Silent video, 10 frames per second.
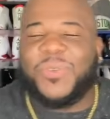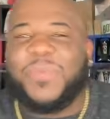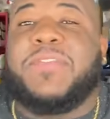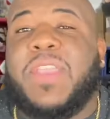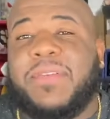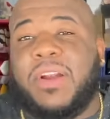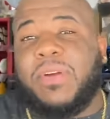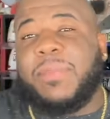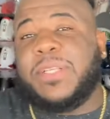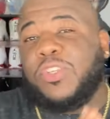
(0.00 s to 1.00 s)
if you haven't already,
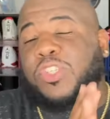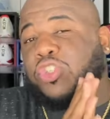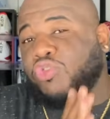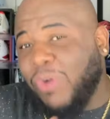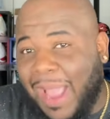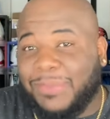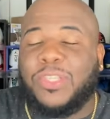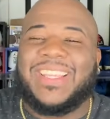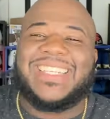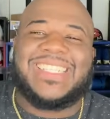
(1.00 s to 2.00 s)
make sure you subscribe to
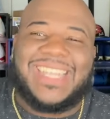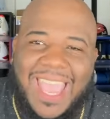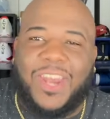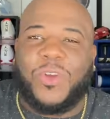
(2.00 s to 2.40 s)
the channel,